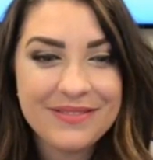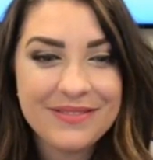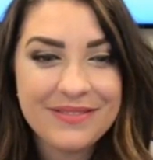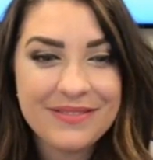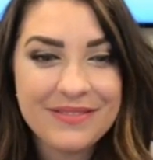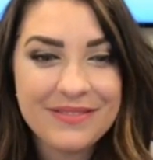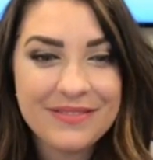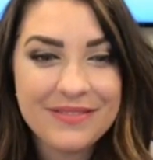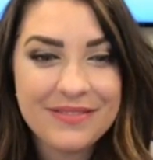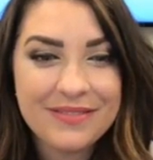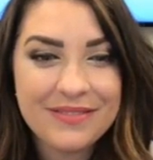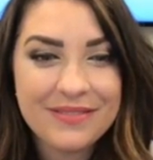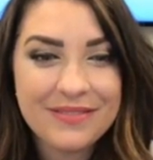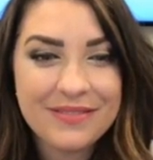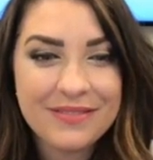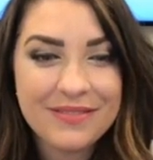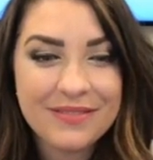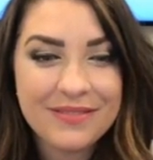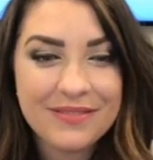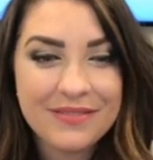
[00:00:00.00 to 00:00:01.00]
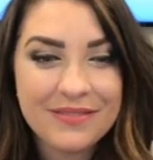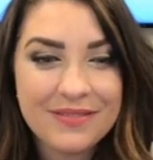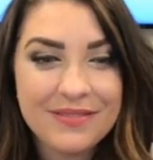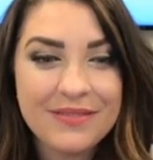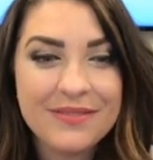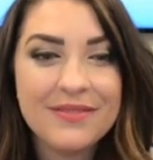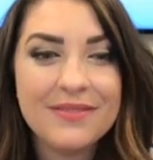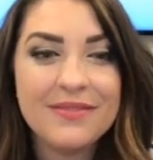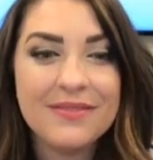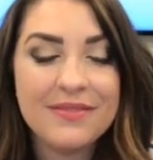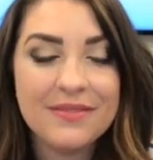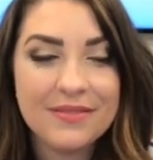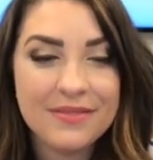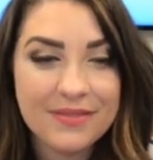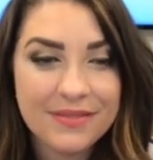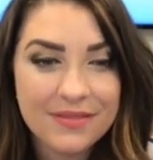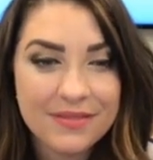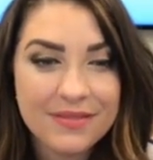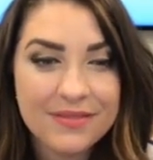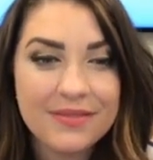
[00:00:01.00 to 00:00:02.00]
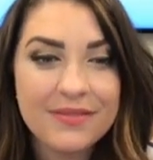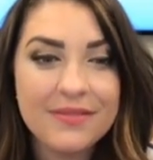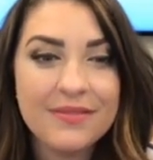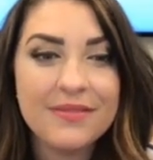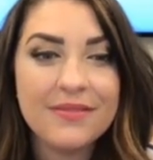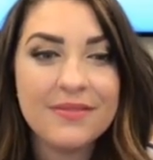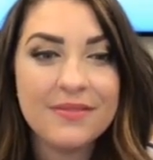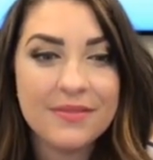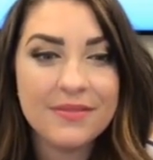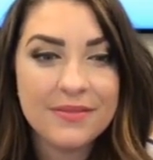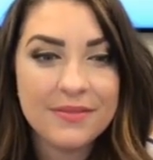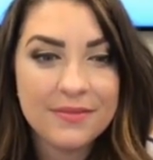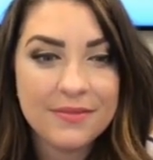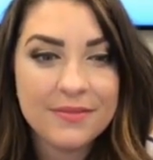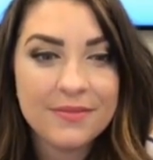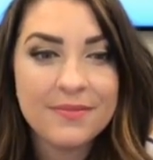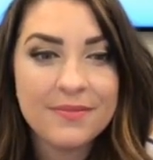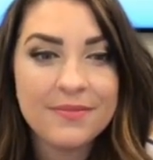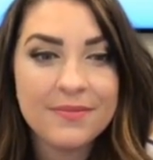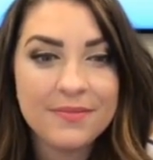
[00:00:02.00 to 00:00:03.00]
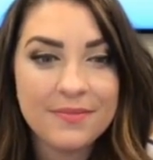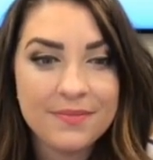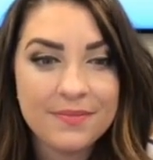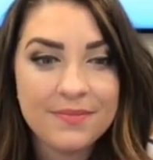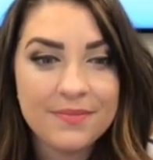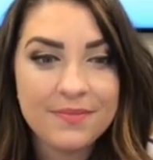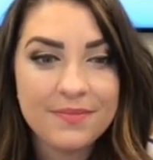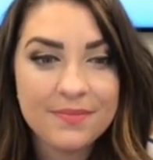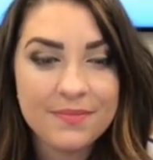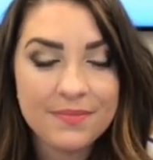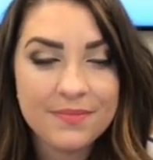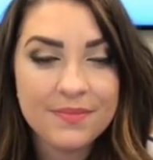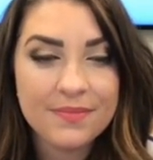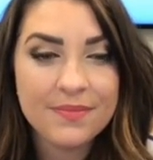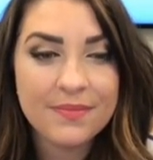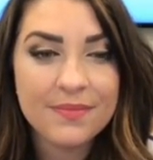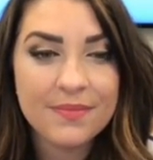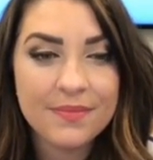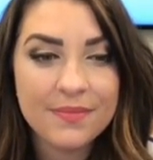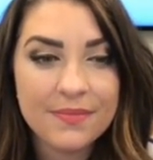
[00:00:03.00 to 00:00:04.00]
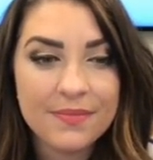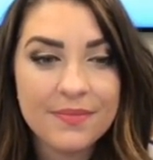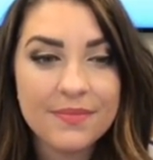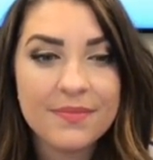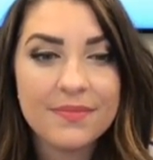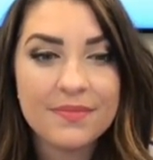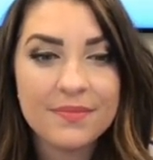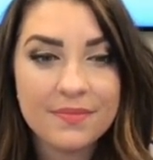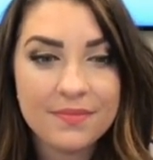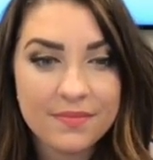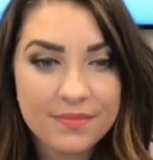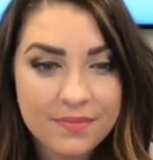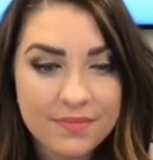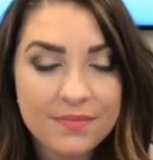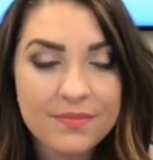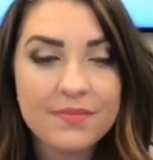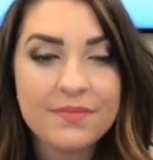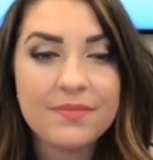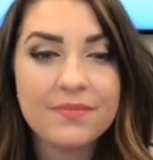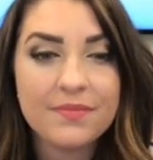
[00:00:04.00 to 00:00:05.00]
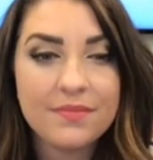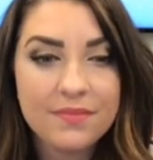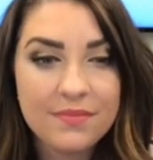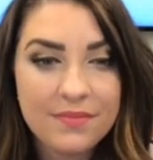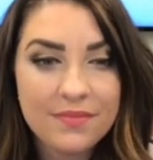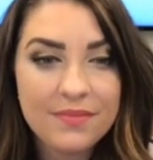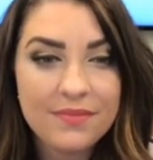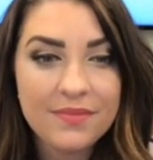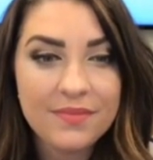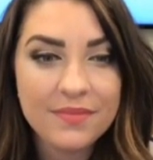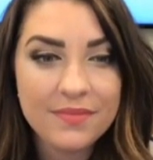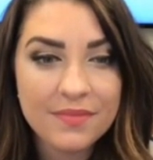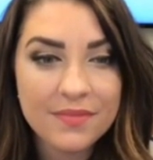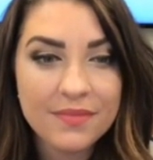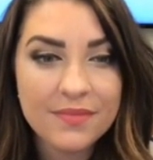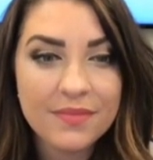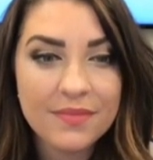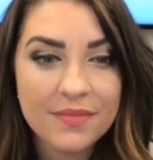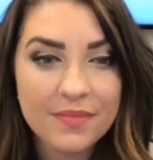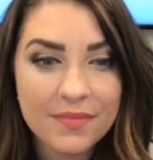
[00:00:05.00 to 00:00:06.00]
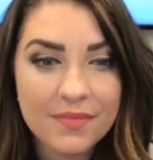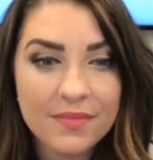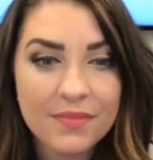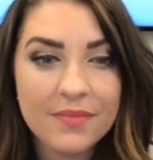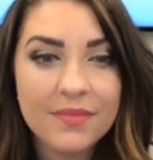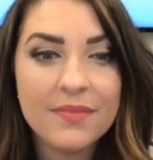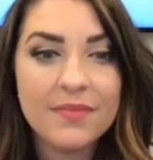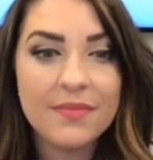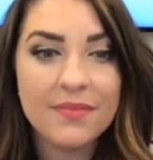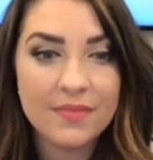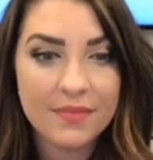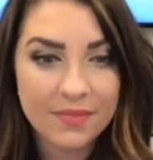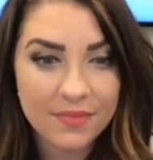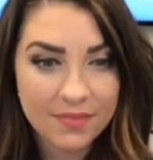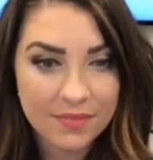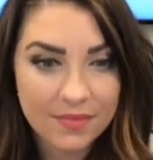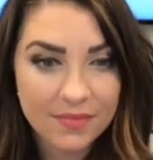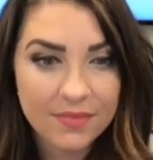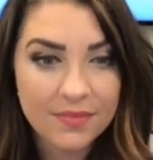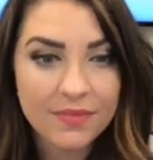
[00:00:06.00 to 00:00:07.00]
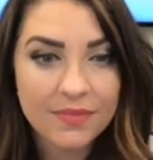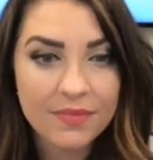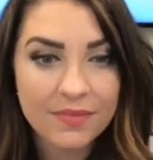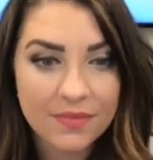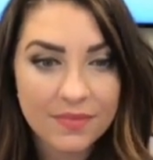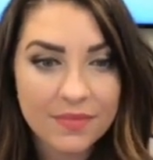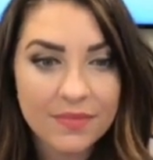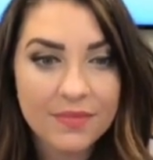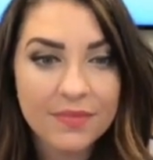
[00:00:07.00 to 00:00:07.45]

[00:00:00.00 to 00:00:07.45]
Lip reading: No words are spoken by the person on screen.